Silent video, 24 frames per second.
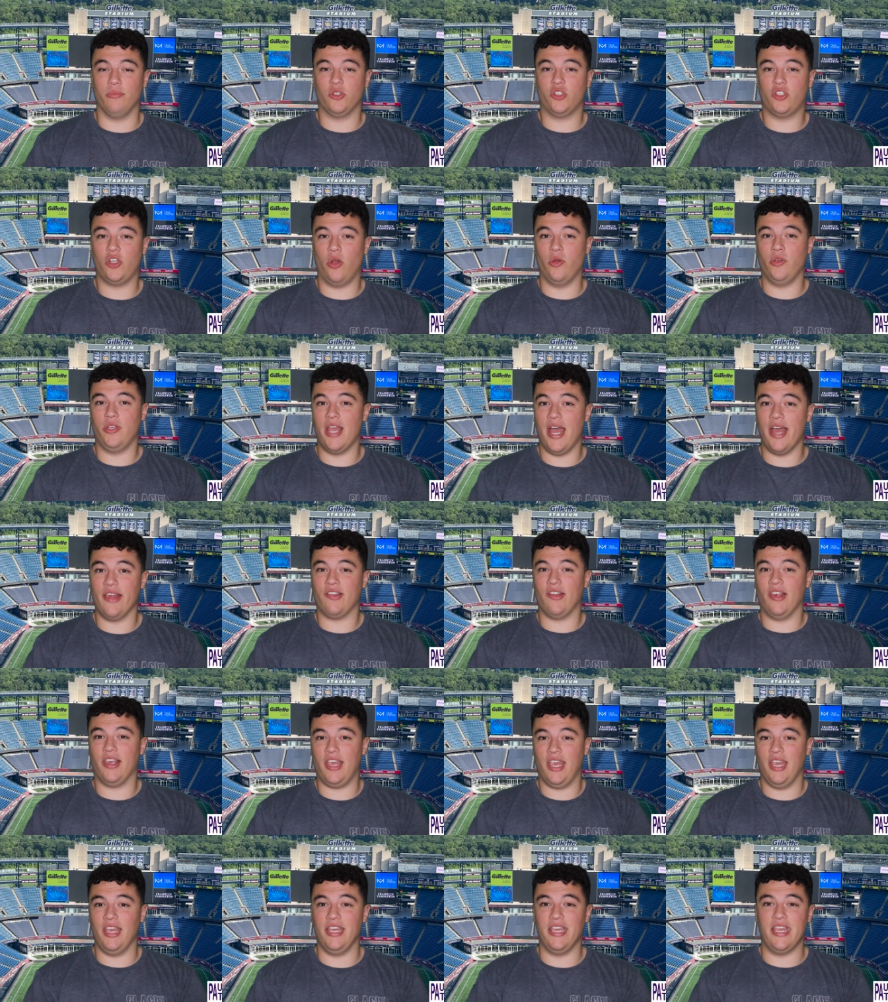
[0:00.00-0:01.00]
So yes, it
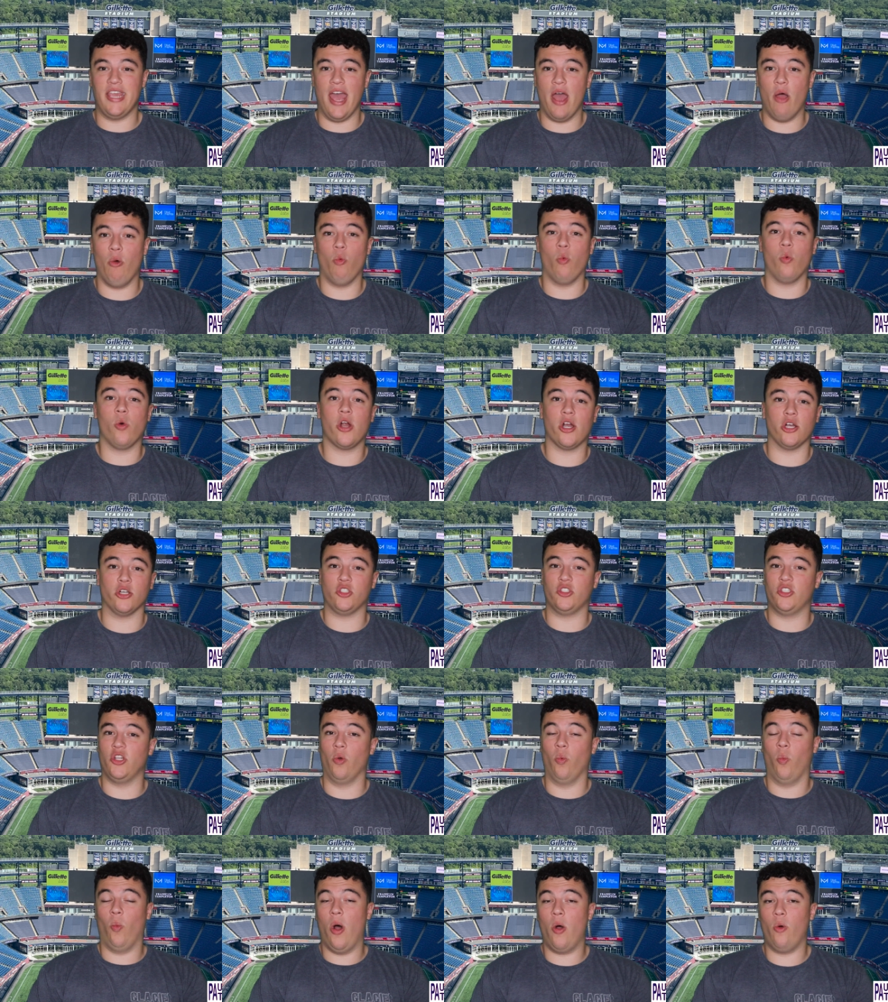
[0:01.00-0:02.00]
can get worse
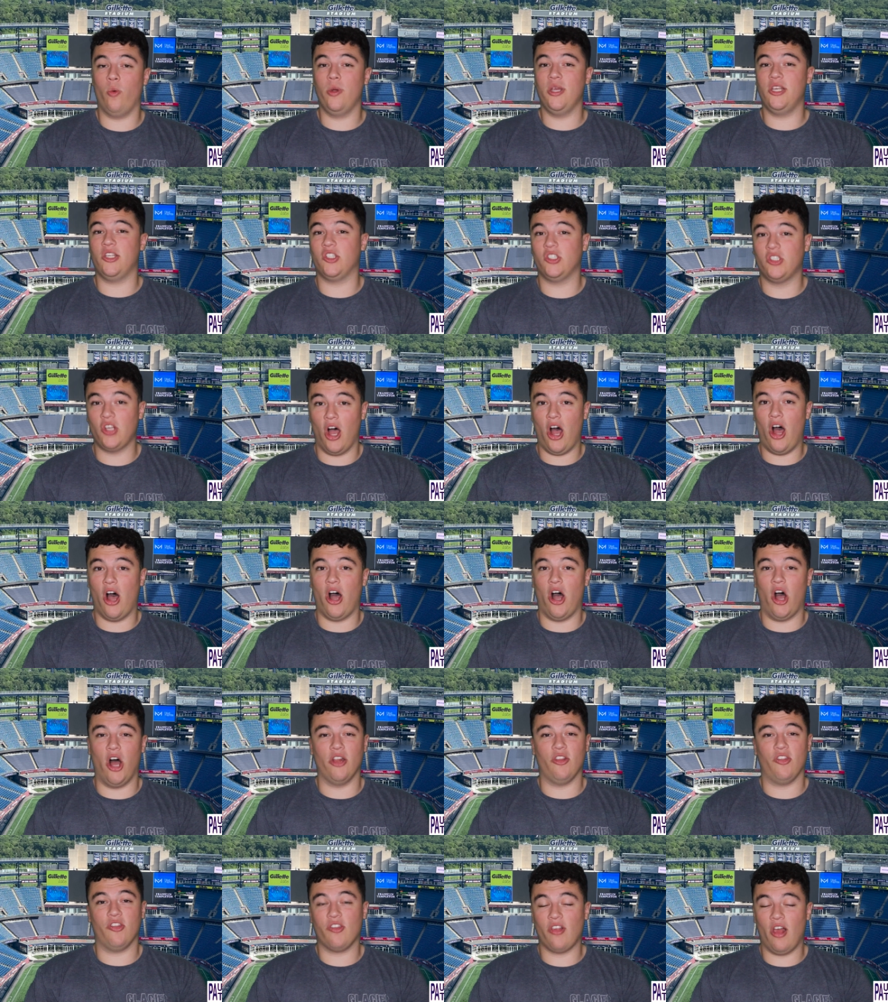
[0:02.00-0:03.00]
than what we saw
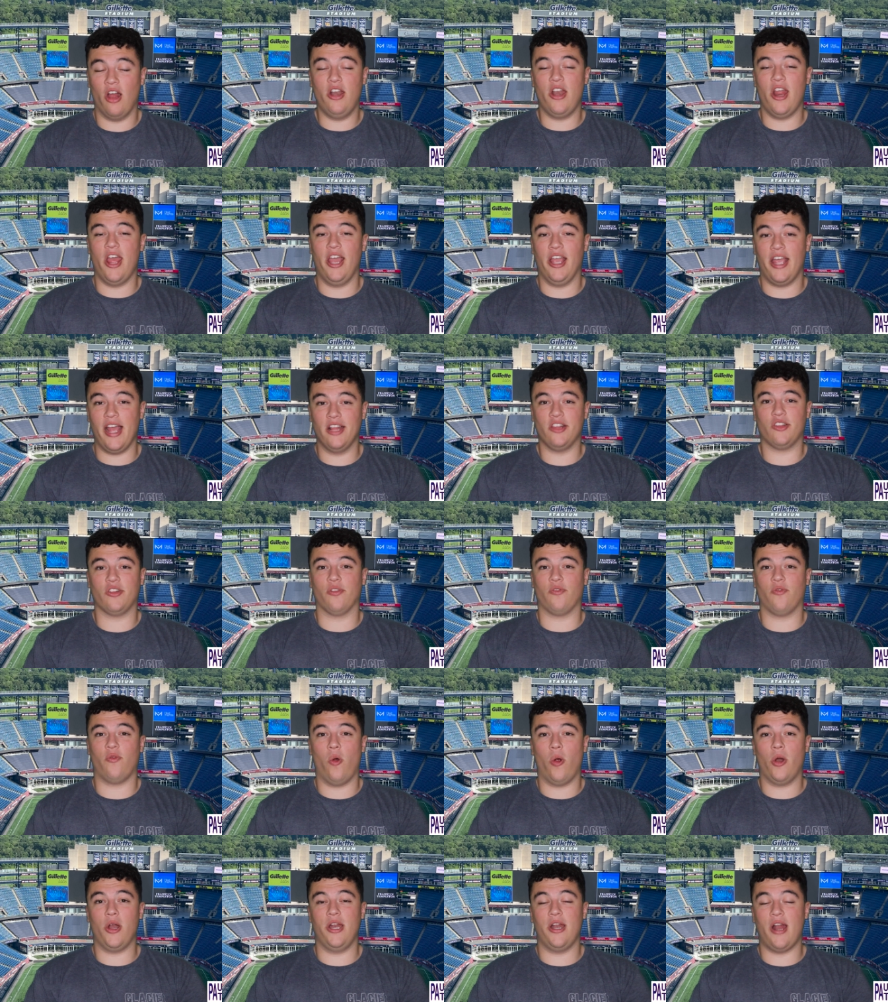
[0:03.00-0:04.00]
on Sunday against the
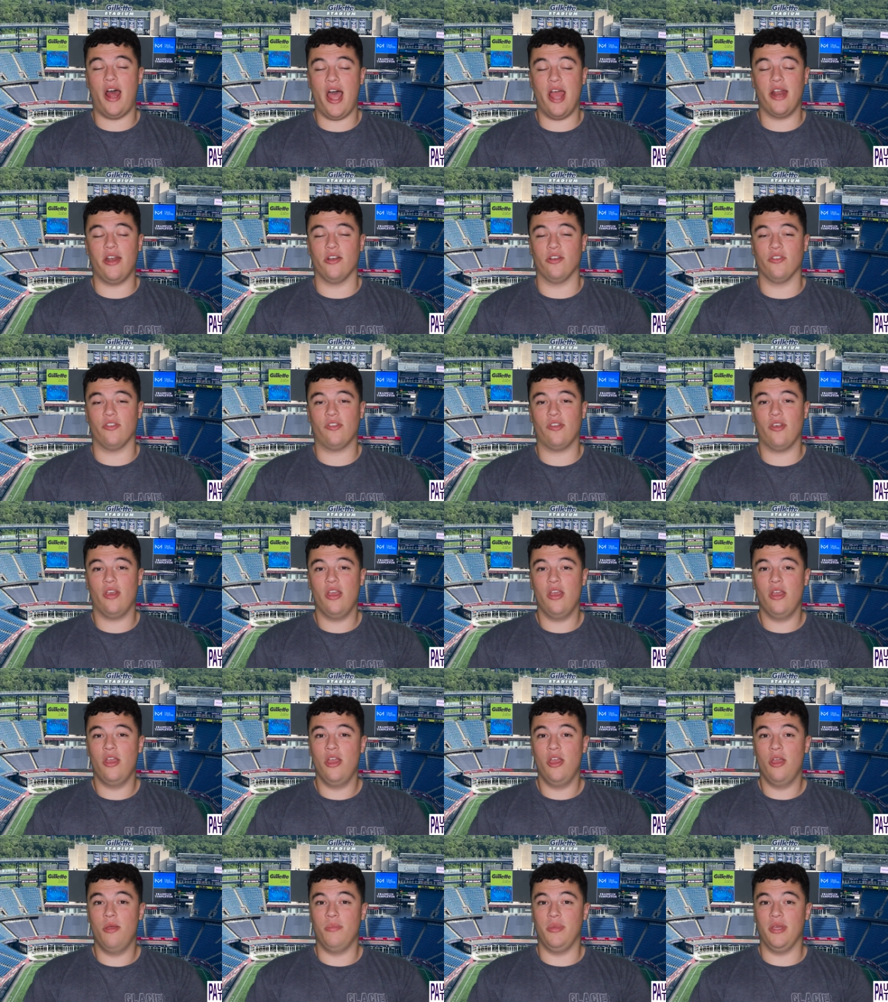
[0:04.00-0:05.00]
49ers,
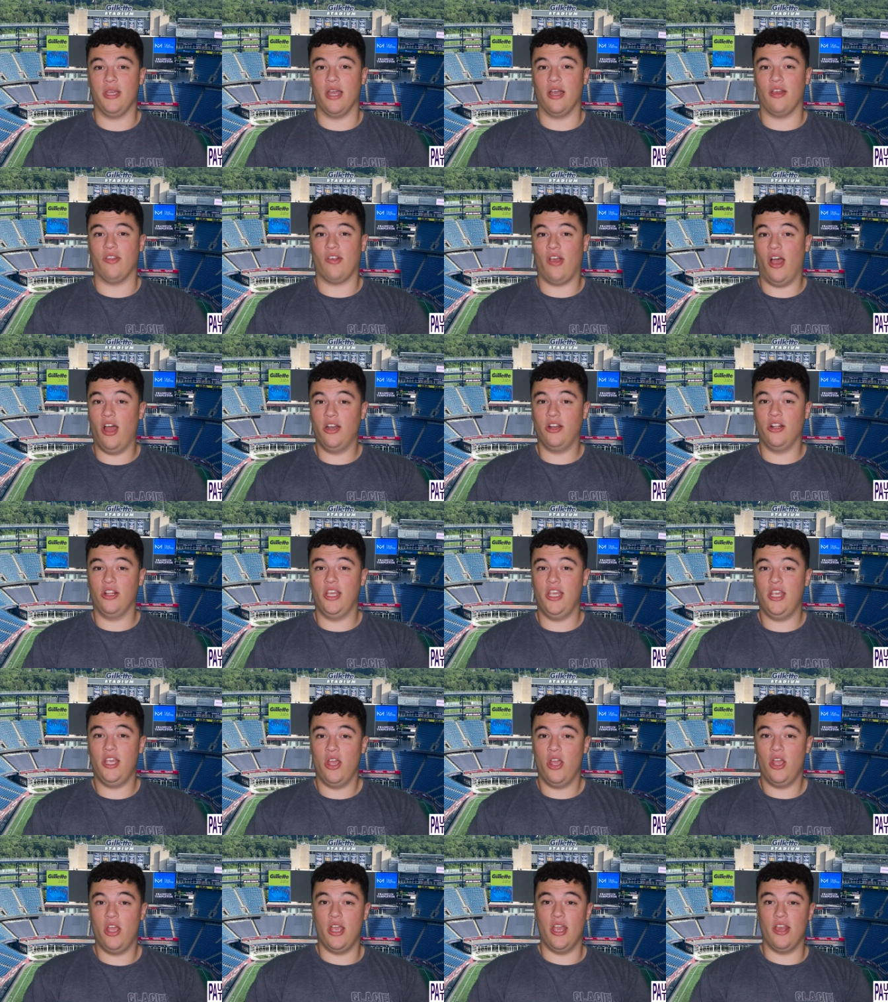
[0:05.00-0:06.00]
because
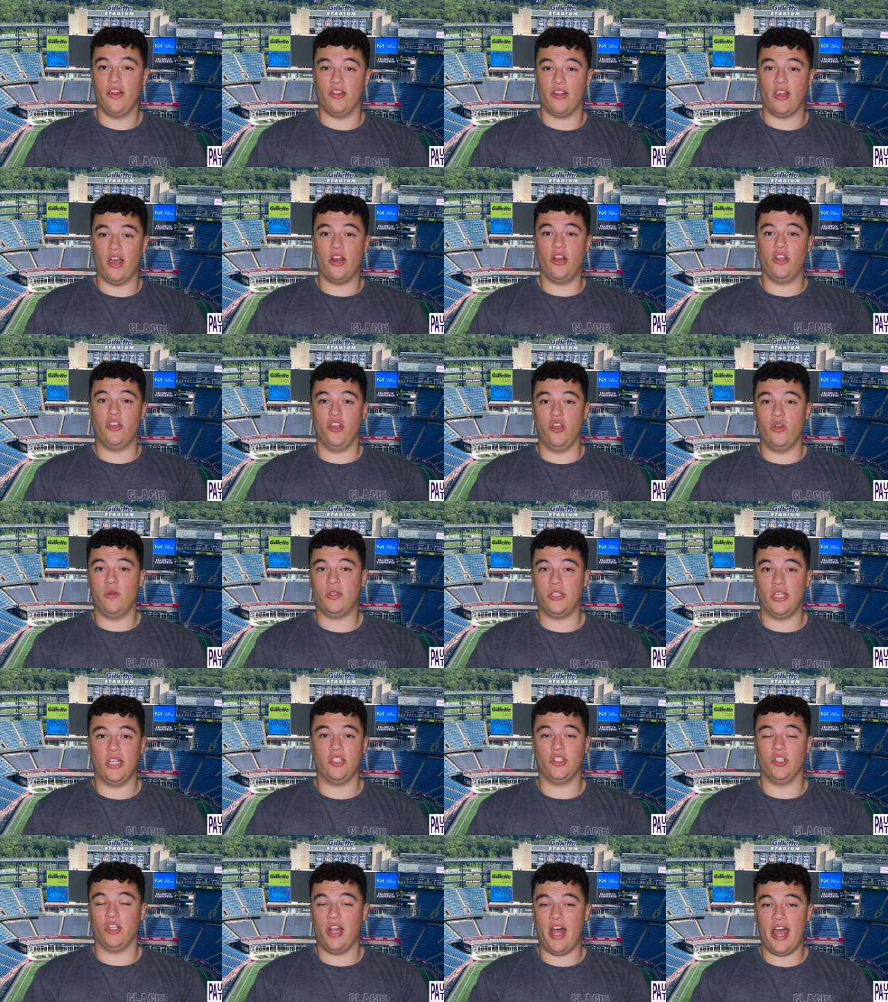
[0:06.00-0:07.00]
Huntley is going to use
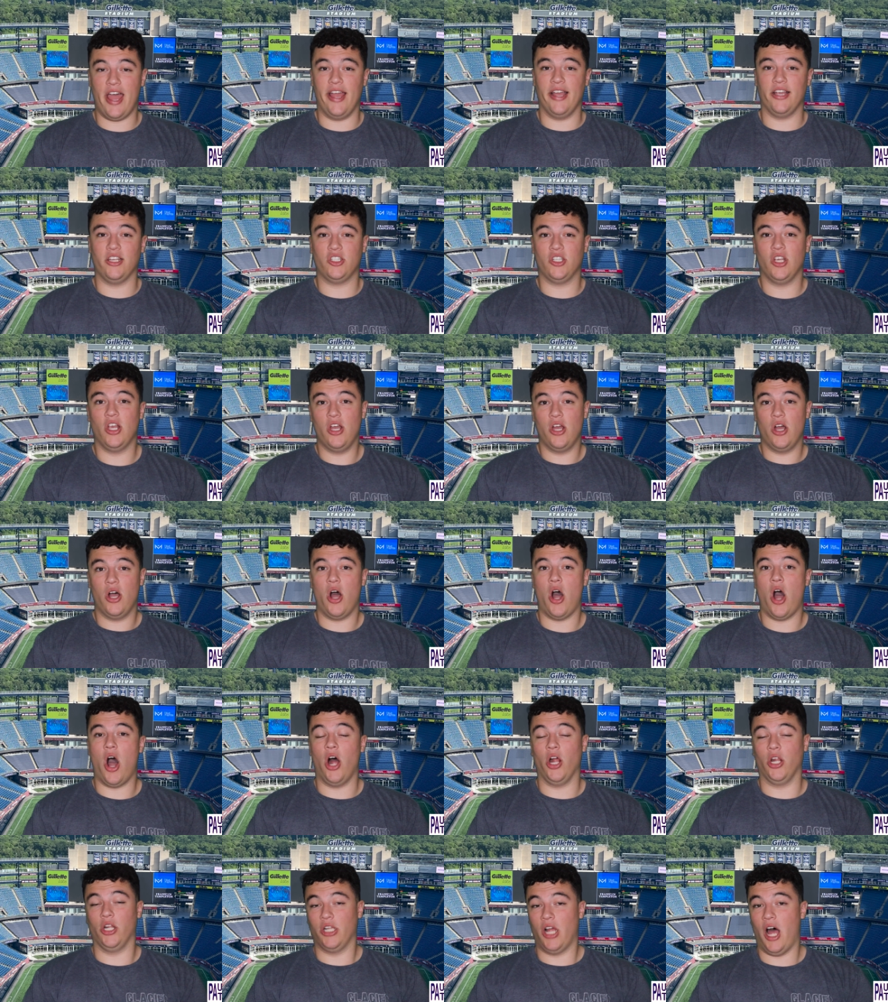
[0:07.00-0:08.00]
his legs
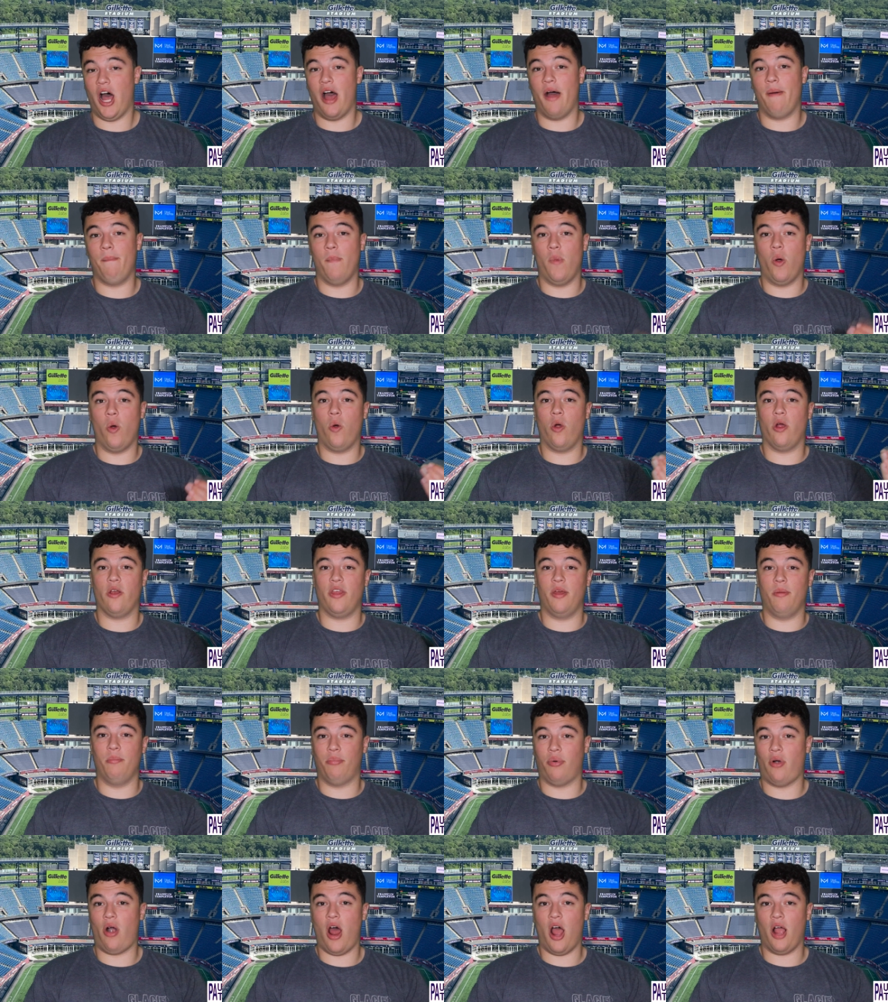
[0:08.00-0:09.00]
a lot more
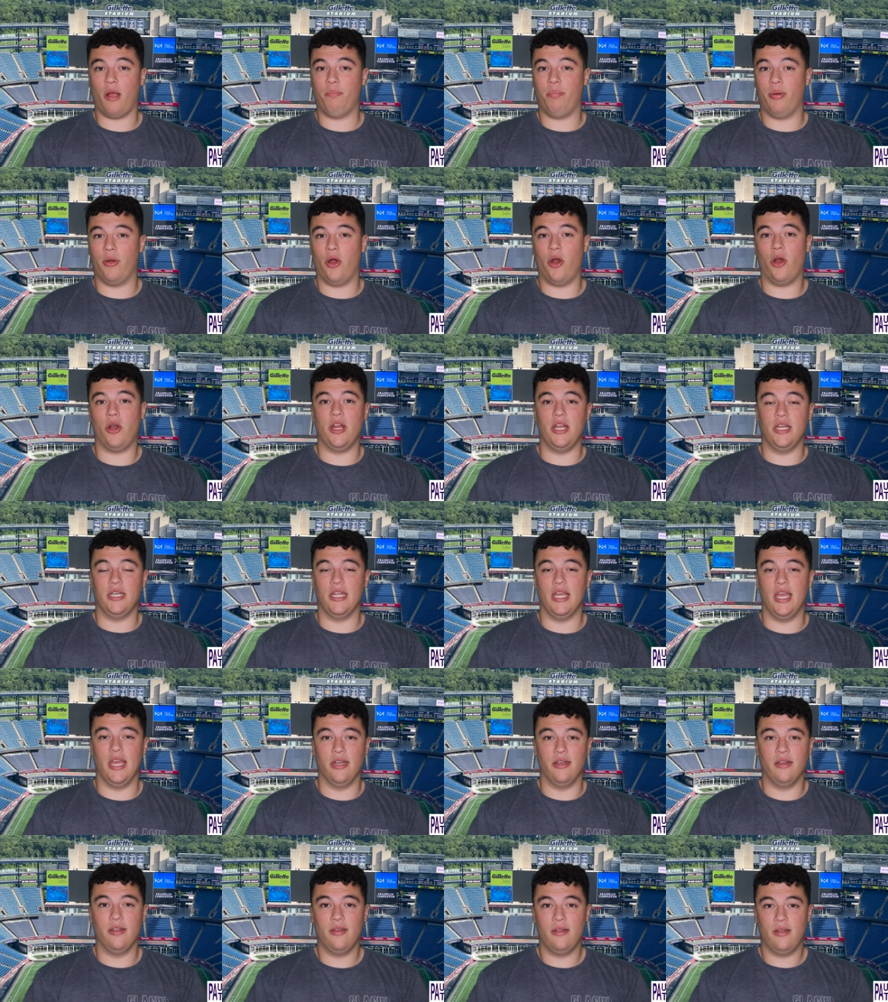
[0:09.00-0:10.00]
than Brock Purdy
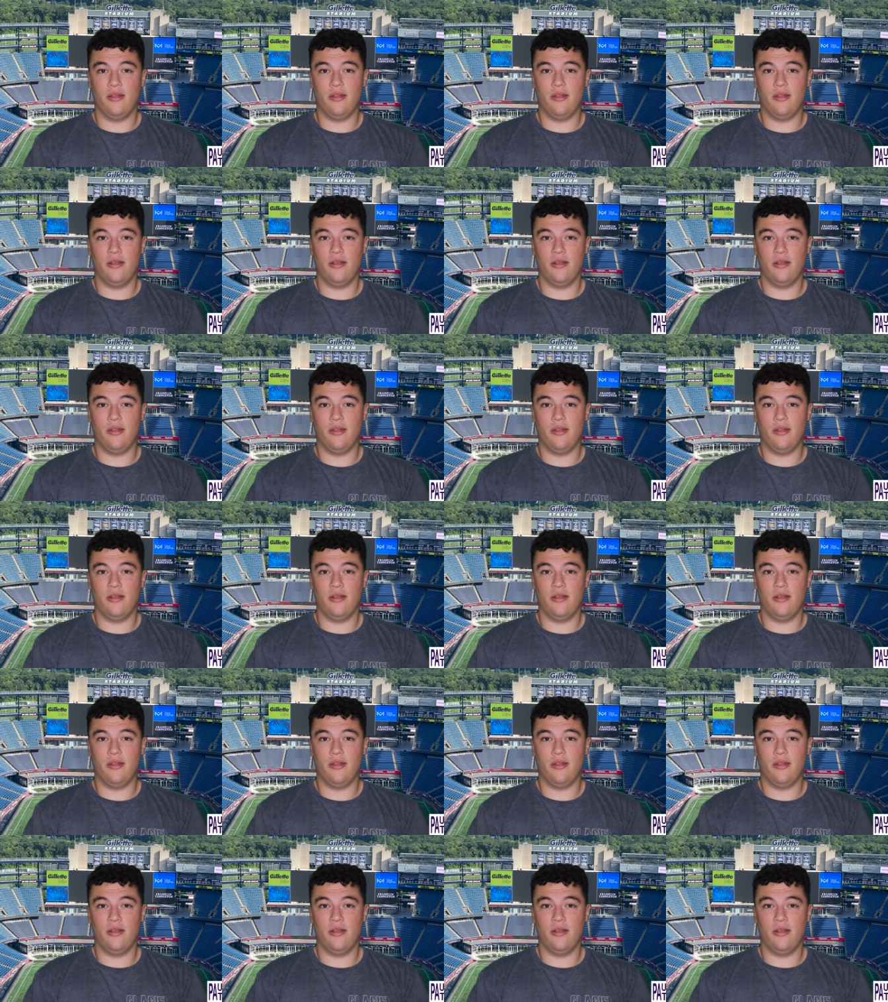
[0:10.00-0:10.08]
did.